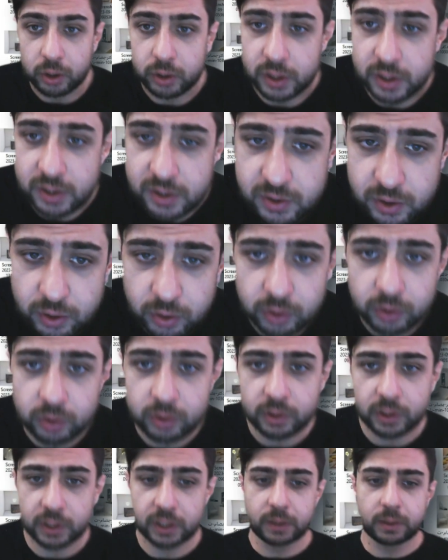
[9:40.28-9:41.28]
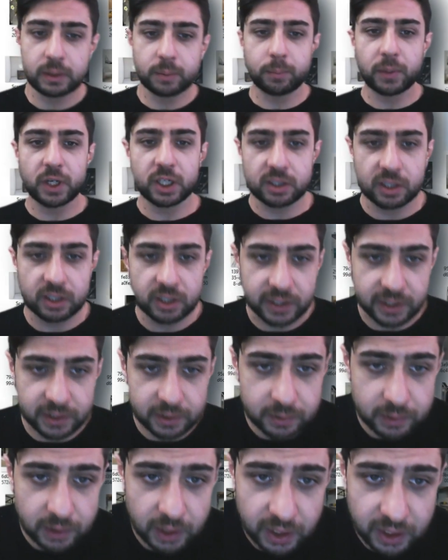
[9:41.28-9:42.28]
Okay, so in the
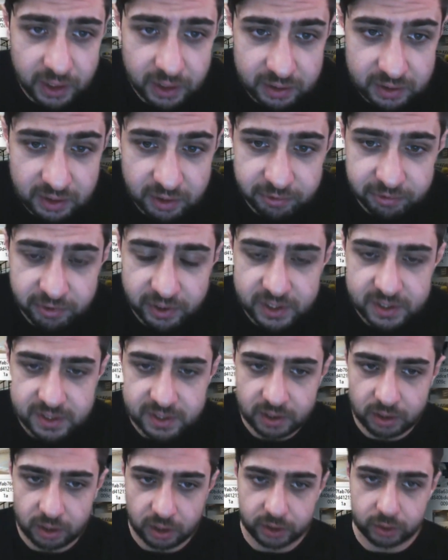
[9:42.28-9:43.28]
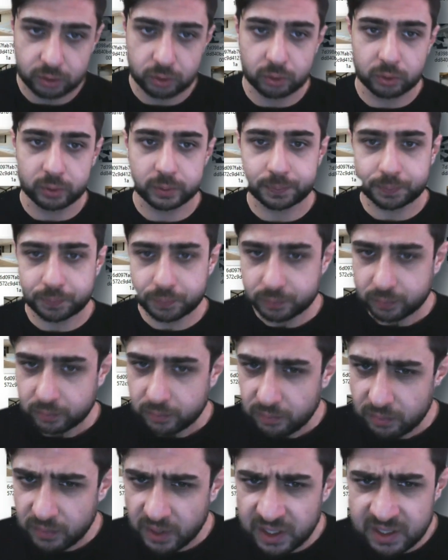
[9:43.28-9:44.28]
modeling, the first thing I do
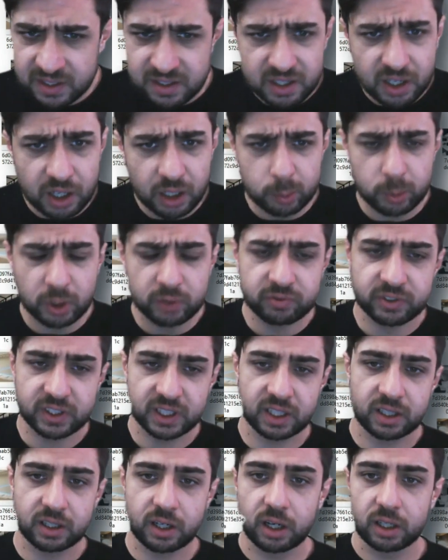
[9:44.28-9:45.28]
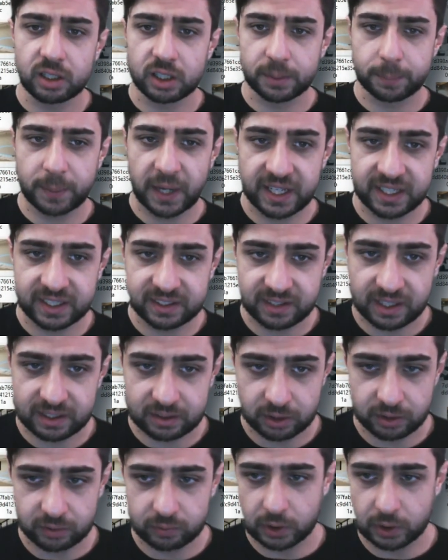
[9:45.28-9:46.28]
is come up with the color palette that I